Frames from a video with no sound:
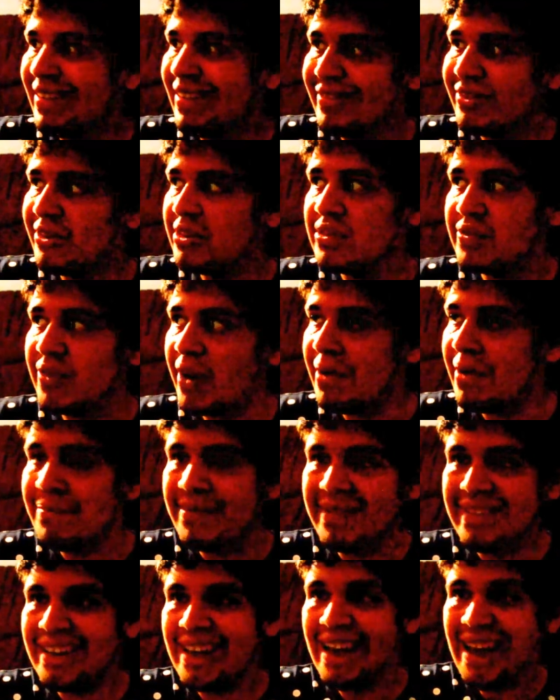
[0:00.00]
Freeze frame.
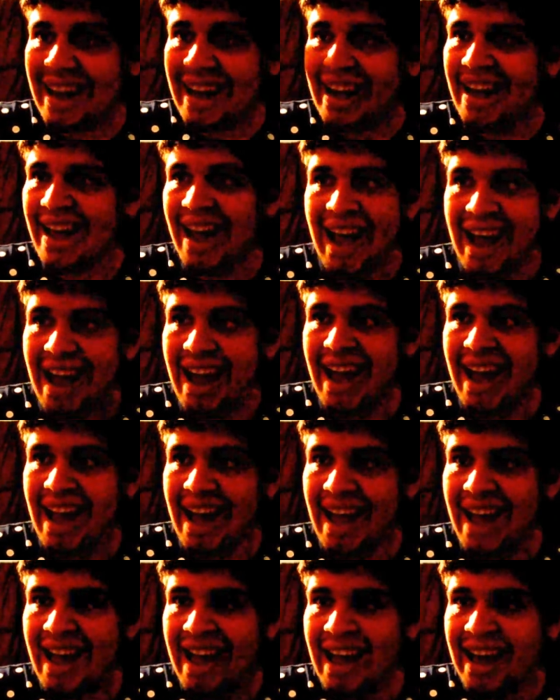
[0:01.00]

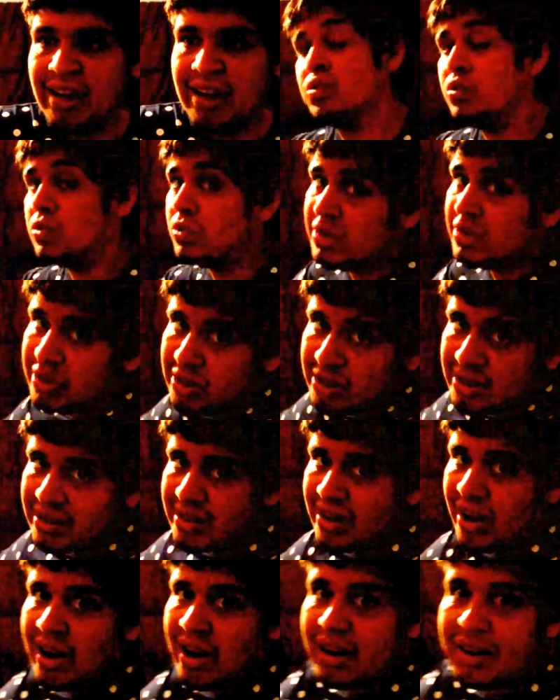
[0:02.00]
School has just
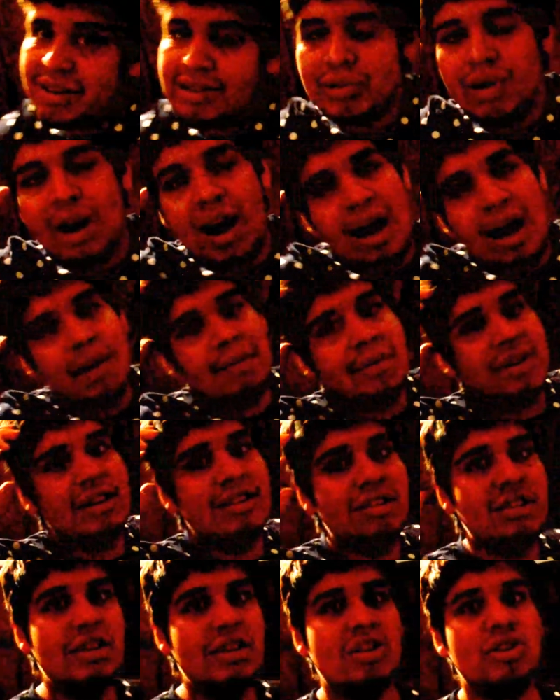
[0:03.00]
started, so I'm gonna
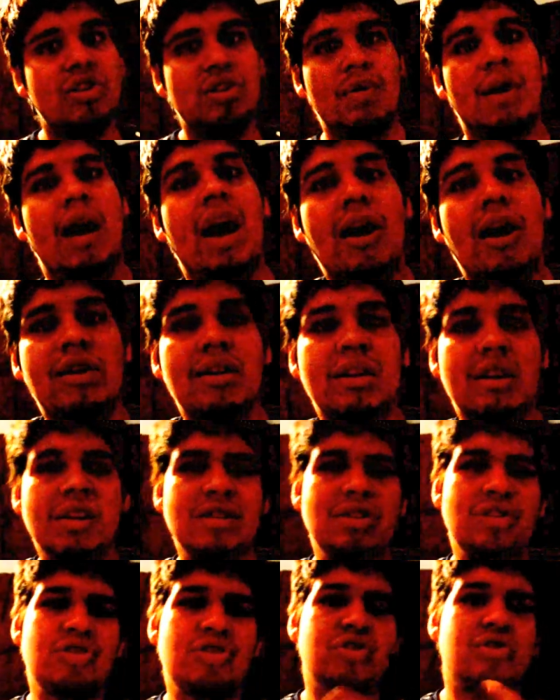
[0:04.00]
teach you how to
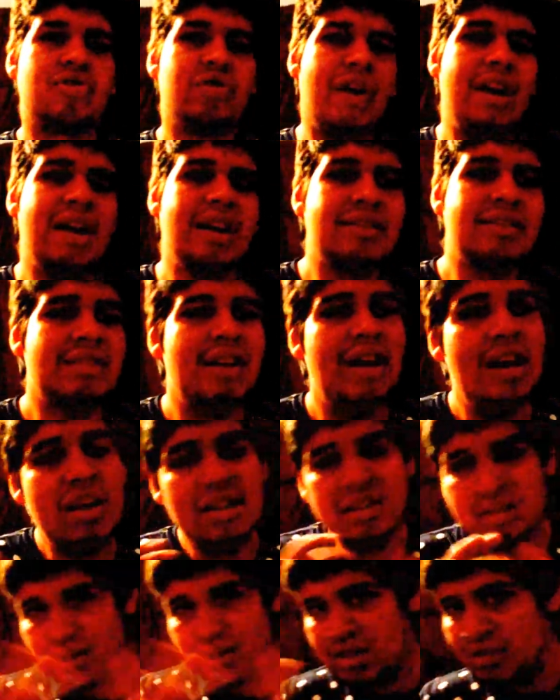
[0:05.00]
constrict
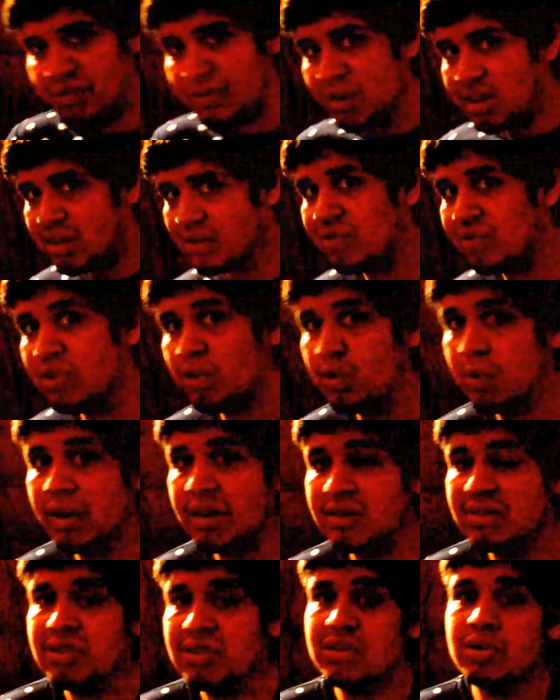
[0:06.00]
these first few
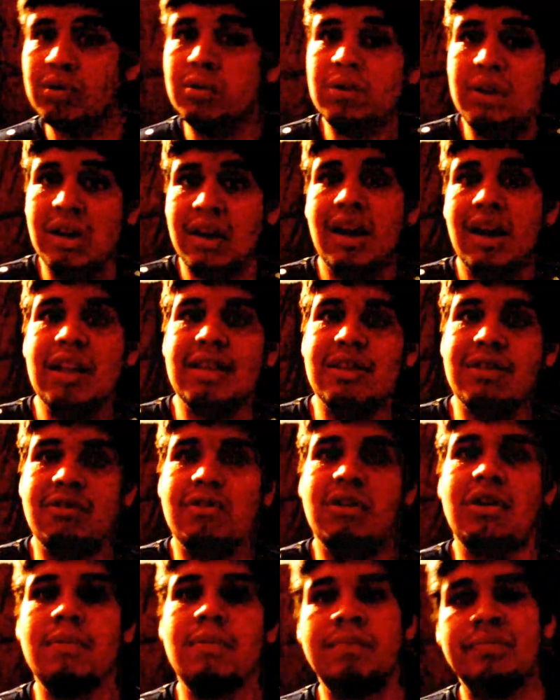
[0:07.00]
weeks of school and get
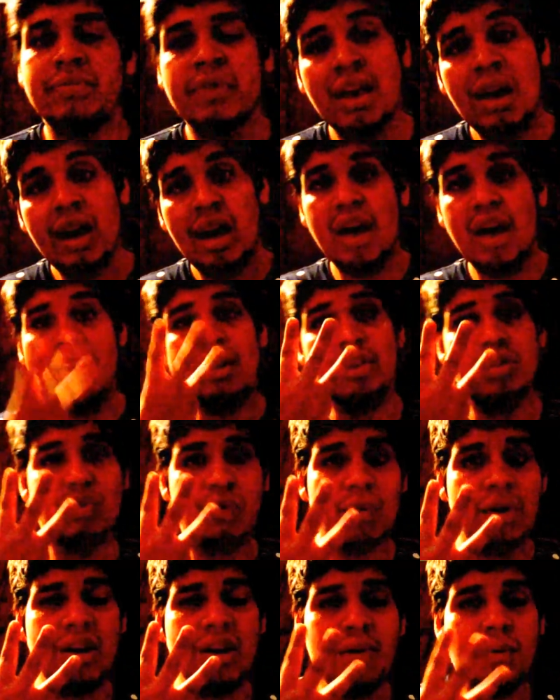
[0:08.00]
through them in a
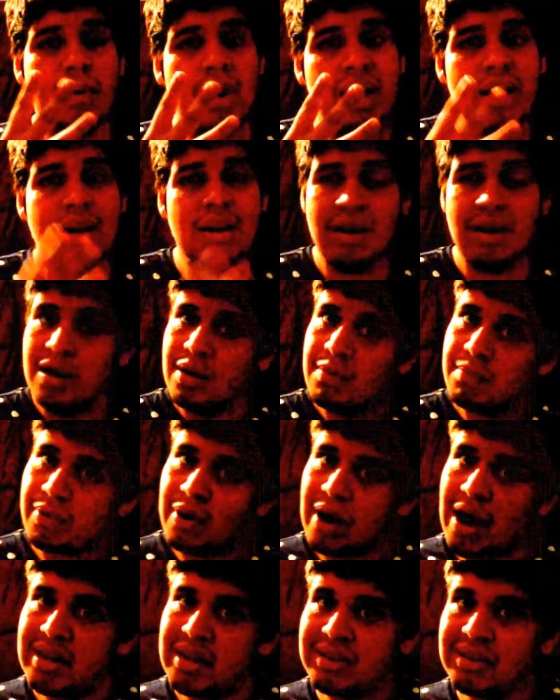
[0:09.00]
three-way
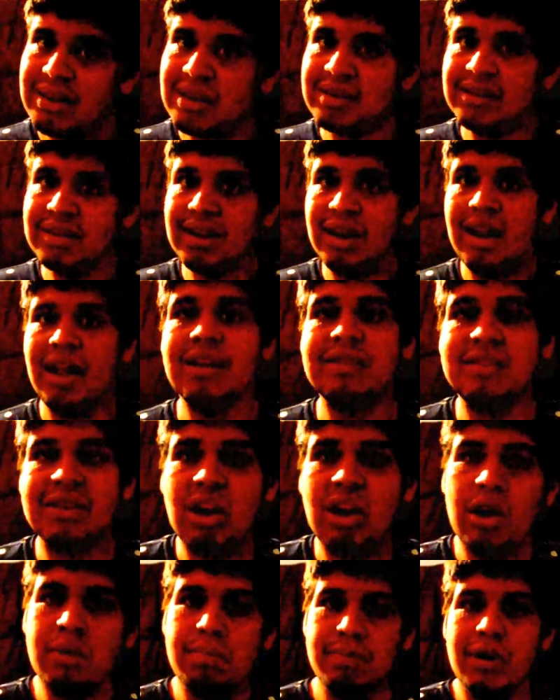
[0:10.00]
process that I like to
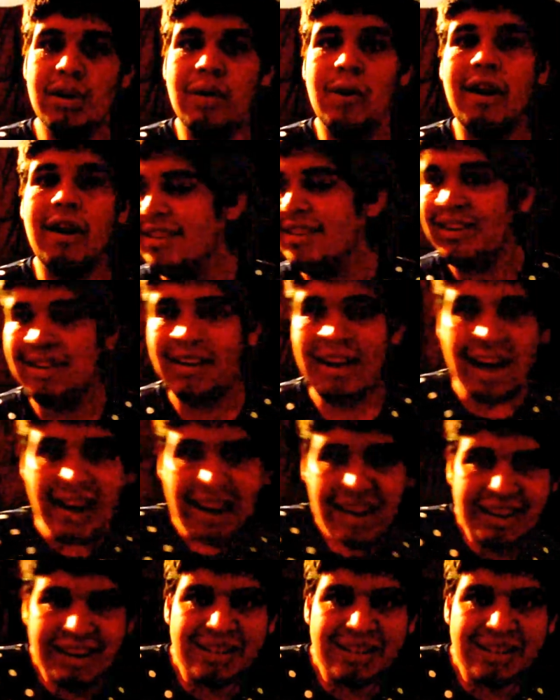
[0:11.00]
call BOA. You get it?